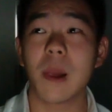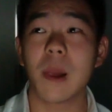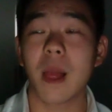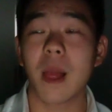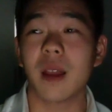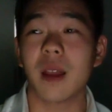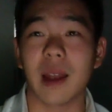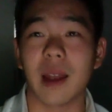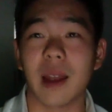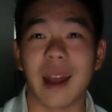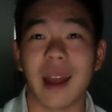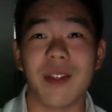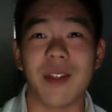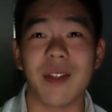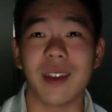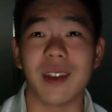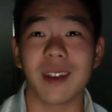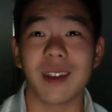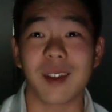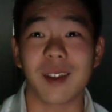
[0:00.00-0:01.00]

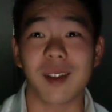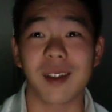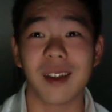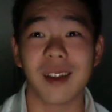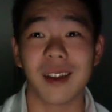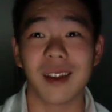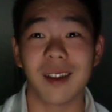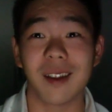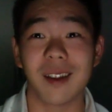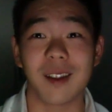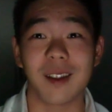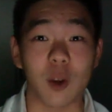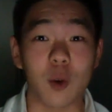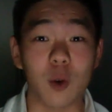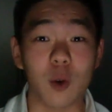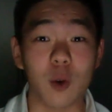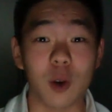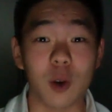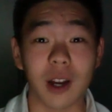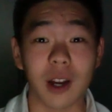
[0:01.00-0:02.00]
Calanthias,
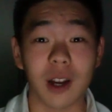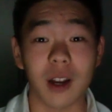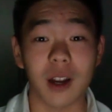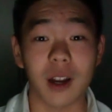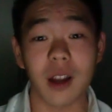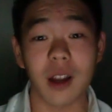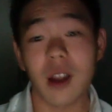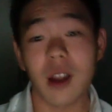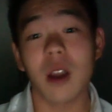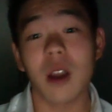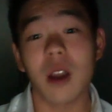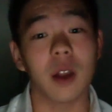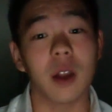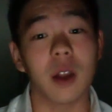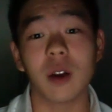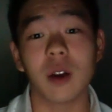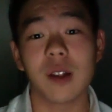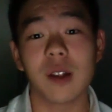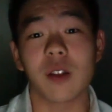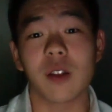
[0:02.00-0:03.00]
Sakura, and all
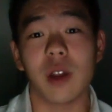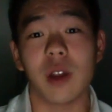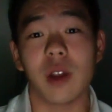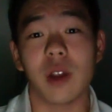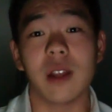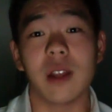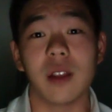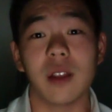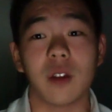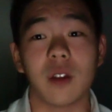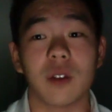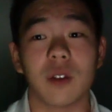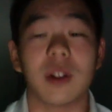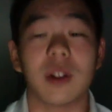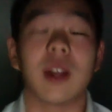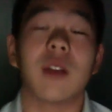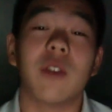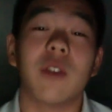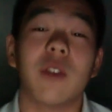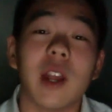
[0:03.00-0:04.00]
these are really, they
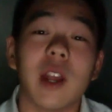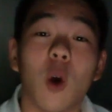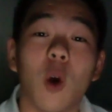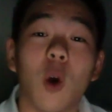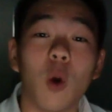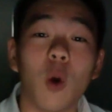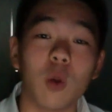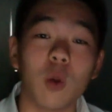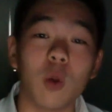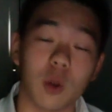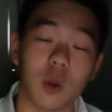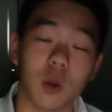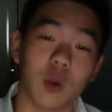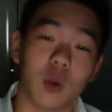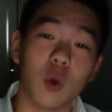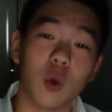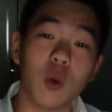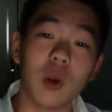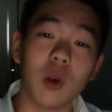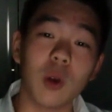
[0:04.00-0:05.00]
are really cold,
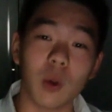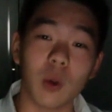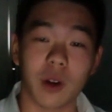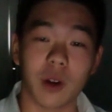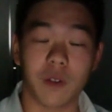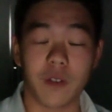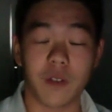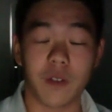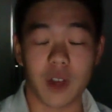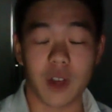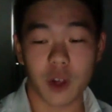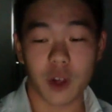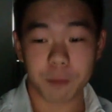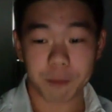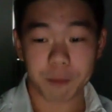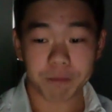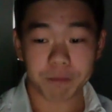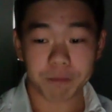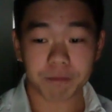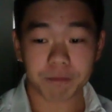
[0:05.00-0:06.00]
cooler water fish.
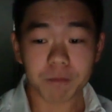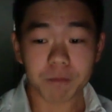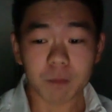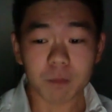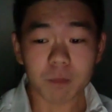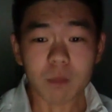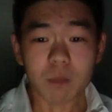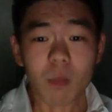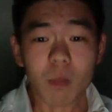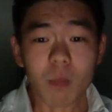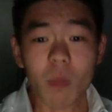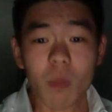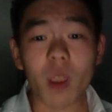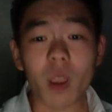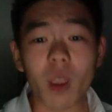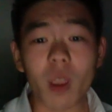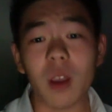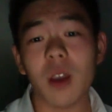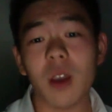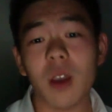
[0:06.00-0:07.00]

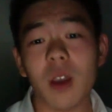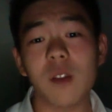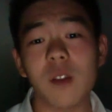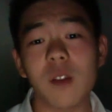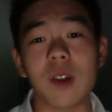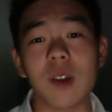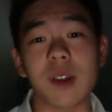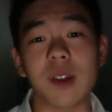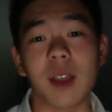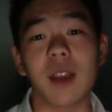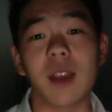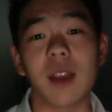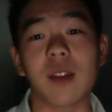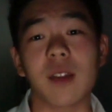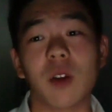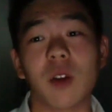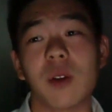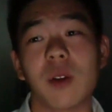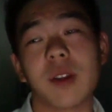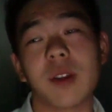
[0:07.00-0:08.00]
And so his tank is
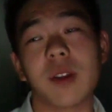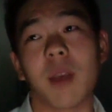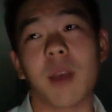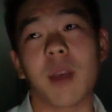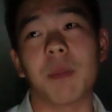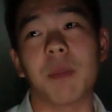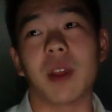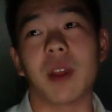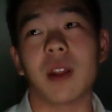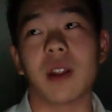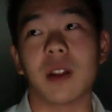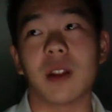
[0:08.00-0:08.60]
always kept at,